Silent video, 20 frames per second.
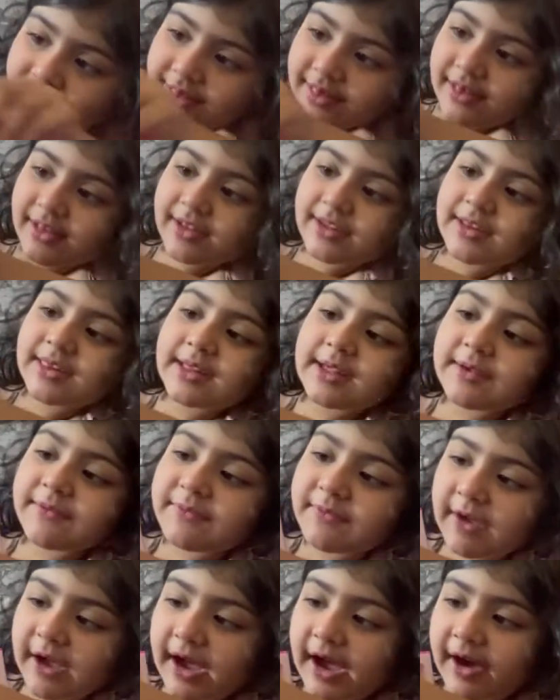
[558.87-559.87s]
Let's see if
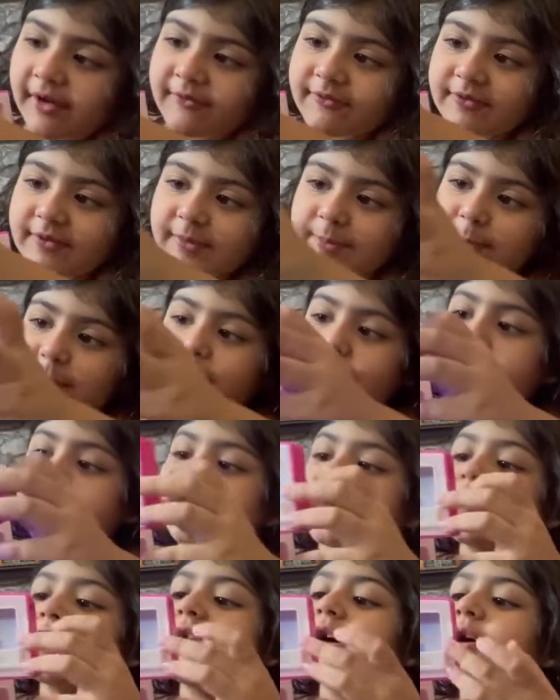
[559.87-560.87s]
every part
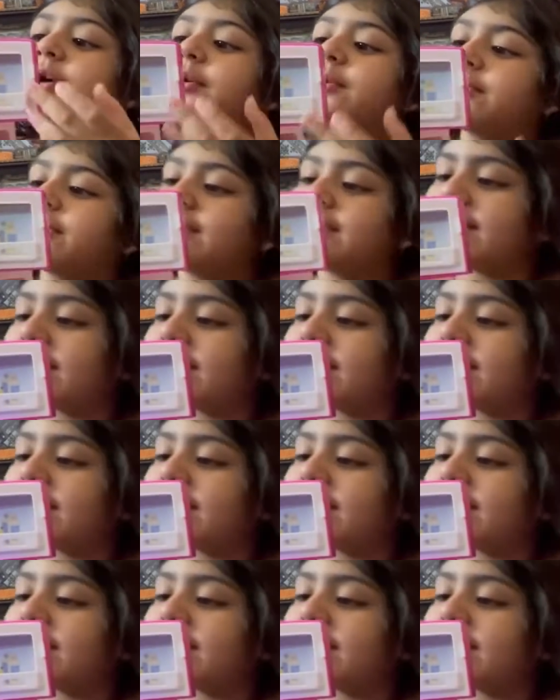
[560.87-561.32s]
glows.